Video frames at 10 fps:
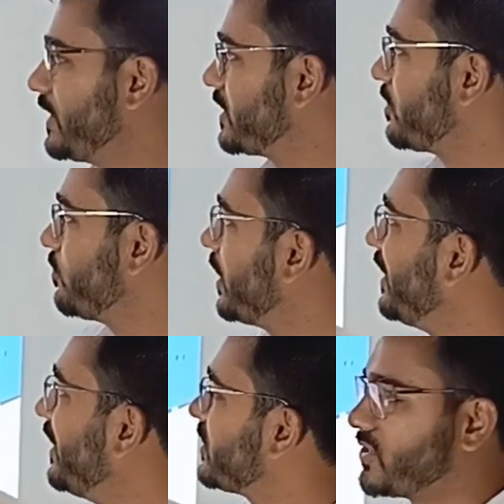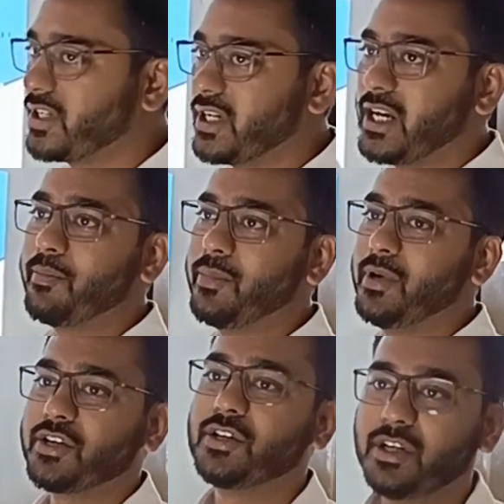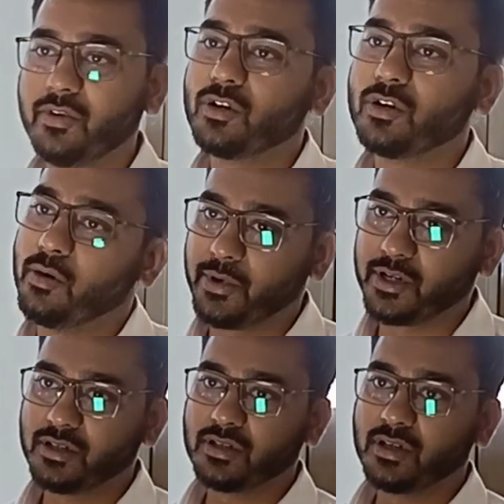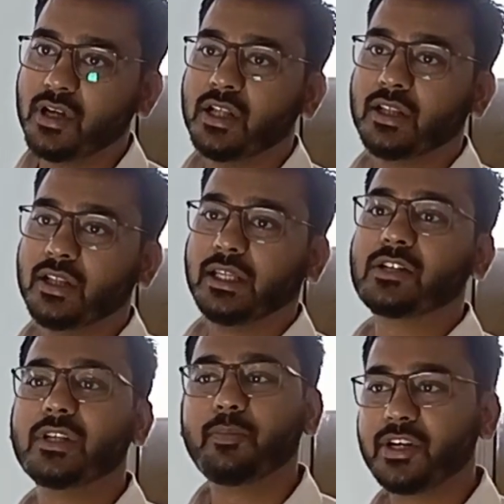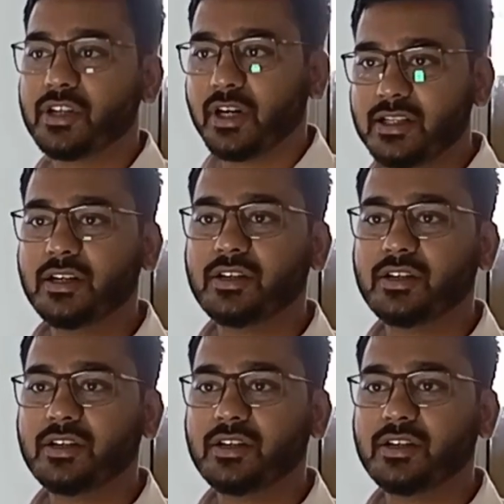These are more industrial application driven compressors. That's why the pressure doesn't